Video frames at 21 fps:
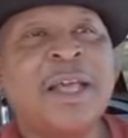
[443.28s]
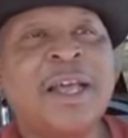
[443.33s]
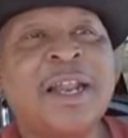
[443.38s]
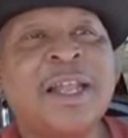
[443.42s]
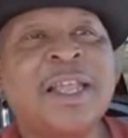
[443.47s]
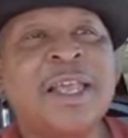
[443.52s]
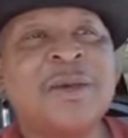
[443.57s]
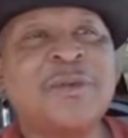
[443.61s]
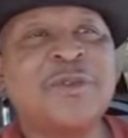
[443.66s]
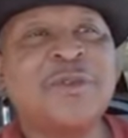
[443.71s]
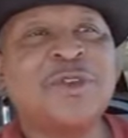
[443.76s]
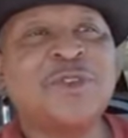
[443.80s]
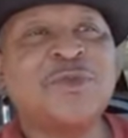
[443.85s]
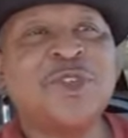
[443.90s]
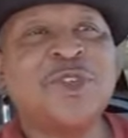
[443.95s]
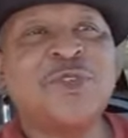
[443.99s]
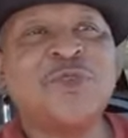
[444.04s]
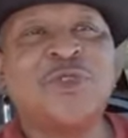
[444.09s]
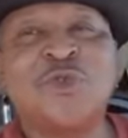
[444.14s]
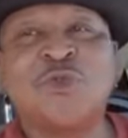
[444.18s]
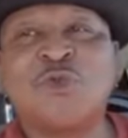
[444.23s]
And I came across
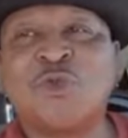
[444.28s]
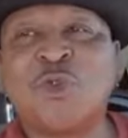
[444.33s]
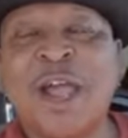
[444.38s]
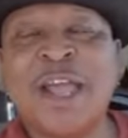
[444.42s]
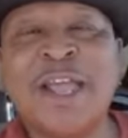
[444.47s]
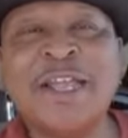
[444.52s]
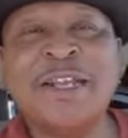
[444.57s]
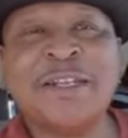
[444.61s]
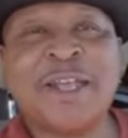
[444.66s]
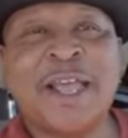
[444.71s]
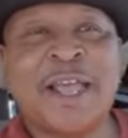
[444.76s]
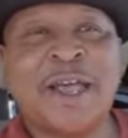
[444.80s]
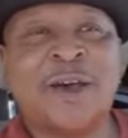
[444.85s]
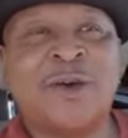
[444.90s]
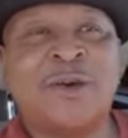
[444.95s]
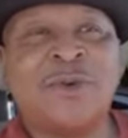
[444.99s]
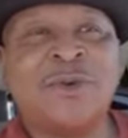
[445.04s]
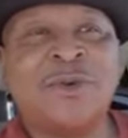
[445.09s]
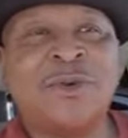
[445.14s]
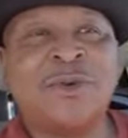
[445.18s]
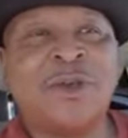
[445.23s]
where you can write
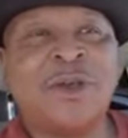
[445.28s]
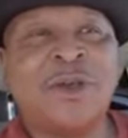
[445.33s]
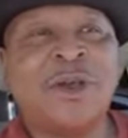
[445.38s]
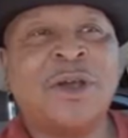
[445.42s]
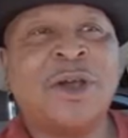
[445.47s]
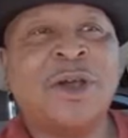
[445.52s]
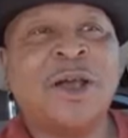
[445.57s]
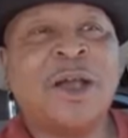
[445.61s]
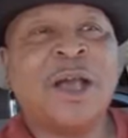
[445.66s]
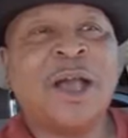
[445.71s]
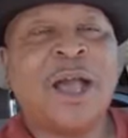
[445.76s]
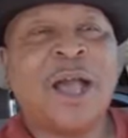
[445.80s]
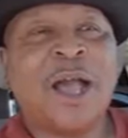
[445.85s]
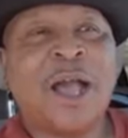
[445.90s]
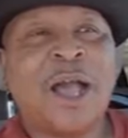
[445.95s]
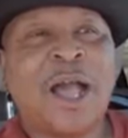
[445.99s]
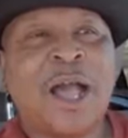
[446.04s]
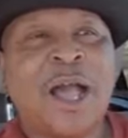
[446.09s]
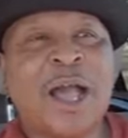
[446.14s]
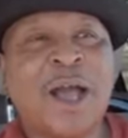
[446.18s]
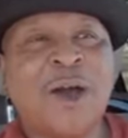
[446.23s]
down
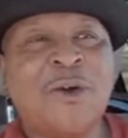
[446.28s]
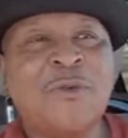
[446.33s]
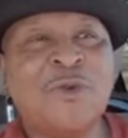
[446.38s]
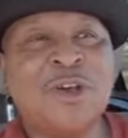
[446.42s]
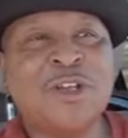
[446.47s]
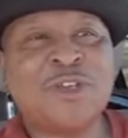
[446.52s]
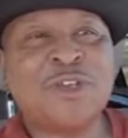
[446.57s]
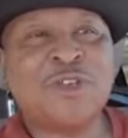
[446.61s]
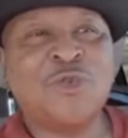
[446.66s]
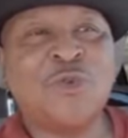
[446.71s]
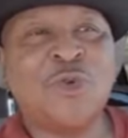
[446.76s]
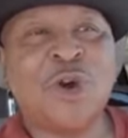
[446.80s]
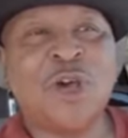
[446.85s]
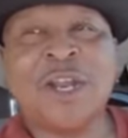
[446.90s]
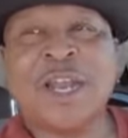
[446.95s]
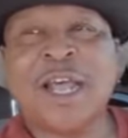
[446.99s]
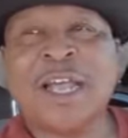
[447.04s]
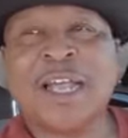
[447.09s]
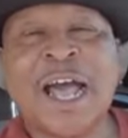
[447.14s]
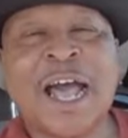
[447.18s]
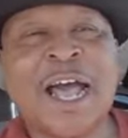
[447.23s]
how much you
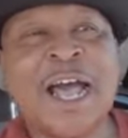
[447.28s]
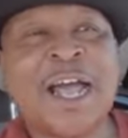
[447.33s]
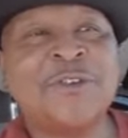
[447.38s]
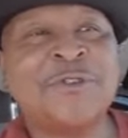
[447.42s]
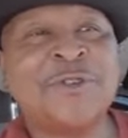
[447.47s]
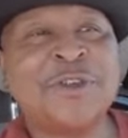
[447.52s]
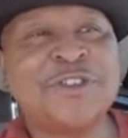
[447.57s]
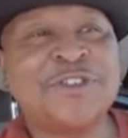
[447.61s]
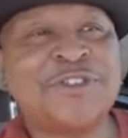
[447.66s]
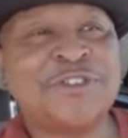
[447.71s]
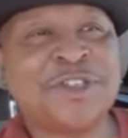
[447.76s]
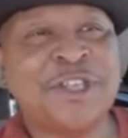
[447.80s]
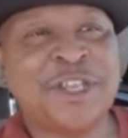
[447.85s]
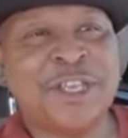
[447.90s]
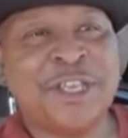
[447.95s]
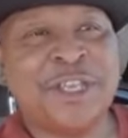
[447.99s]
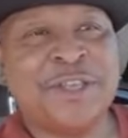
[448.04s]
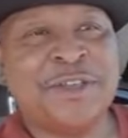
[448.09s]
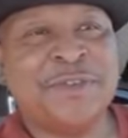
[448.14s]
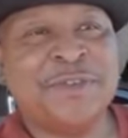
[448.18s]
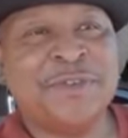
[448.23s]
want. Like, I
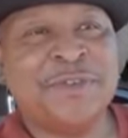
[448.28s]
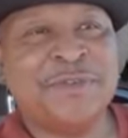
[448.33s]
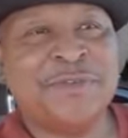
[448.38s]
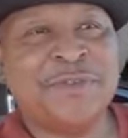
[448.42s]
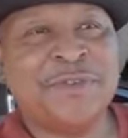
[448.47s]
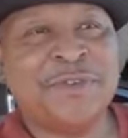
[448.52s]
receive